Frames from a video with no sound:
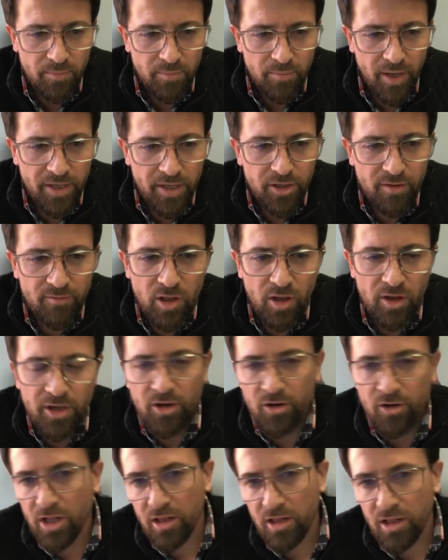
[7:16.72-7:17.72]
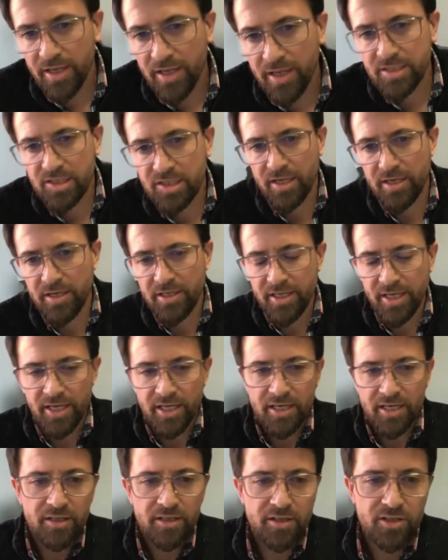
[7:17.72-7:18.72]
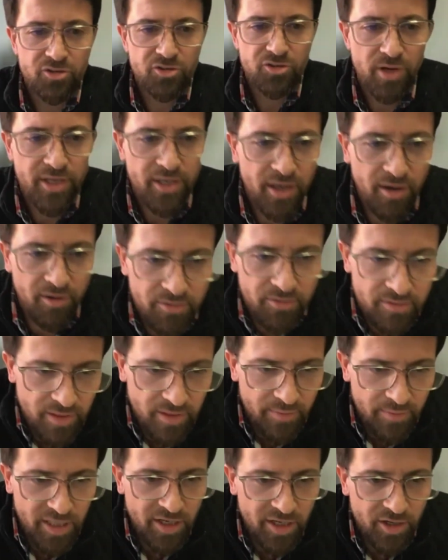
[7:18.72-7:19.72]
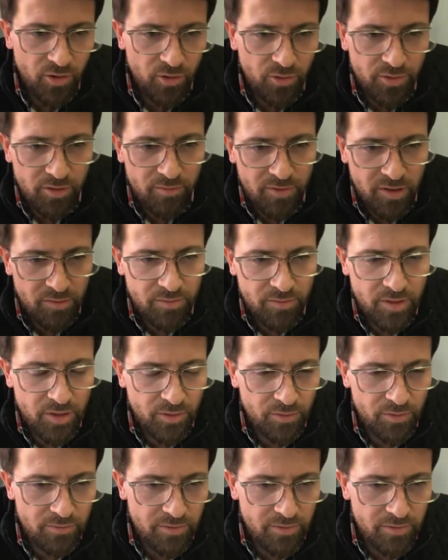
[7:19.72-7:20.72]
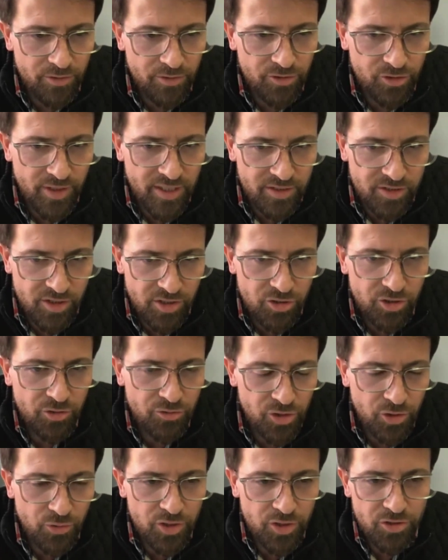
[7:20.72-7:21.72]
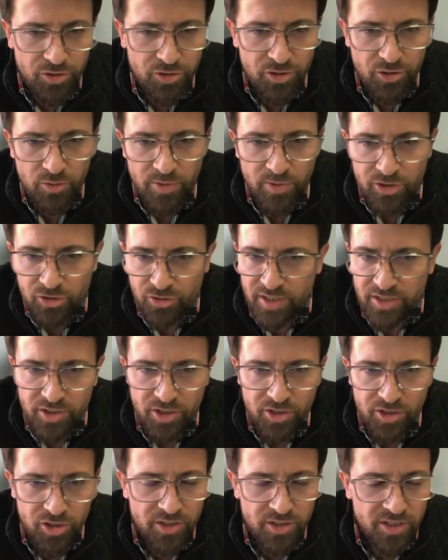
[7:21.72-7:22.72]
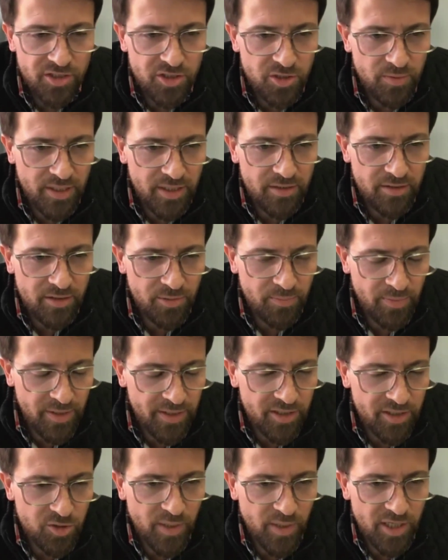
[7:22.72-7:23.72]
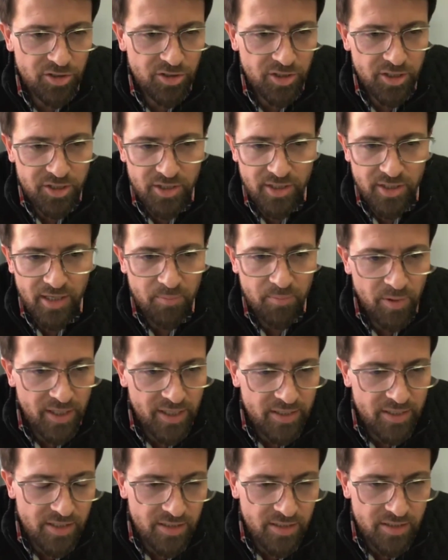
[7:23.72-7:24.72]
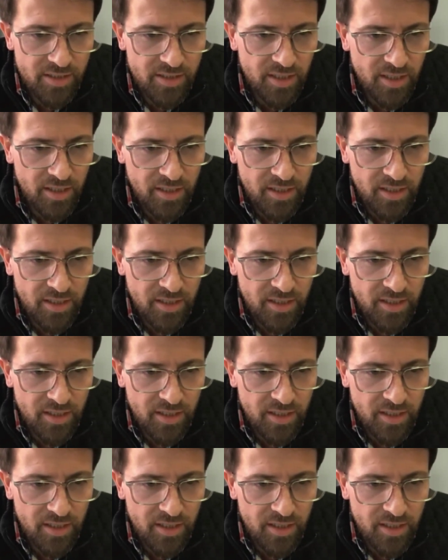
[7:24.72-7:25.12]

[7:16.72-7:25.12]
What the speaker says: Matt, you have a lot of your clients kind of digging into this right now. I mean, I know your transition, you do what you do, but transition and being a specialist in that place is